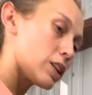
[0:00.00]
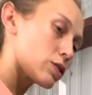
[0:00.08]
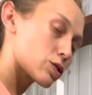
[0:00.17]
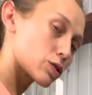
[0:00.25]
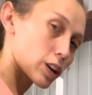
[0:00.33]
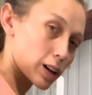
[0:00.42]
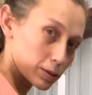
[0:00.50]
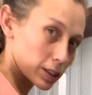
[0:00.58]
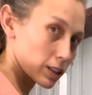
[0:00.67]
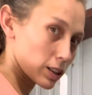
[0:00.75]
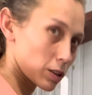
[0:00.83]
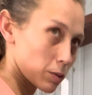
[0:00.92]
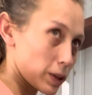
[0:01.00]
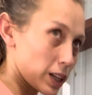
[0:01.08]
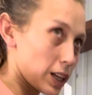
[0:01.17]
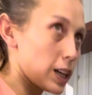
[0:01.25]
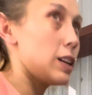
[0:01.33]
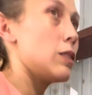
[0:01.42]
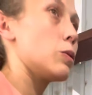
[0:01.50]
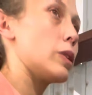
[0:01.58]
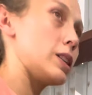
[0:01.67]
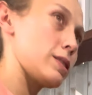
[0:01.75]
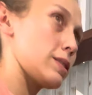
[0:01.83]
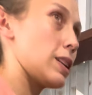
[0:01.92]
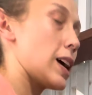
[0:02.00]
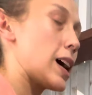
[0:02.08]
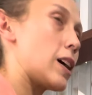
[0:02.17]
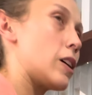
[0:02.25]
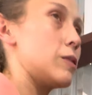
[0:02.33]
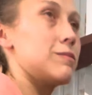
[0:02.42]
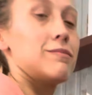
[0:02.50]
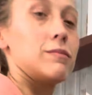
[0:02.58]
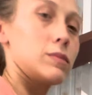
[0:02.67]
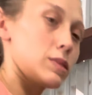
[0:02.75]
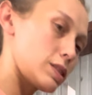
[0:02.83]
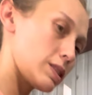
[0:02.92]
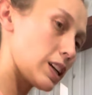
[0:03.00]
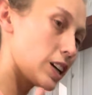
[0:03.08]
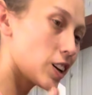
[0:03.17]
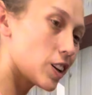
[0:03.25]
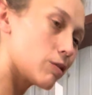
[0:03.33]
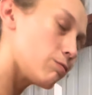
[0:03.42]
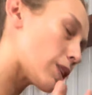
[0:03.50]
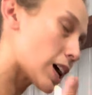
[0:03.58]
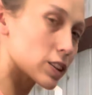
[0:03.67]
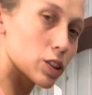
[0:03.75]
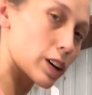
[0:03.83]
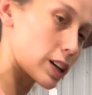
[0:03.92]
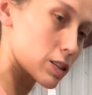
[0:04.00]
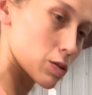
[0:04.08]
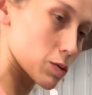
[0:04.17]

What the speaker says: Scrubbed a little bit, rinsed it out. Still not the greatest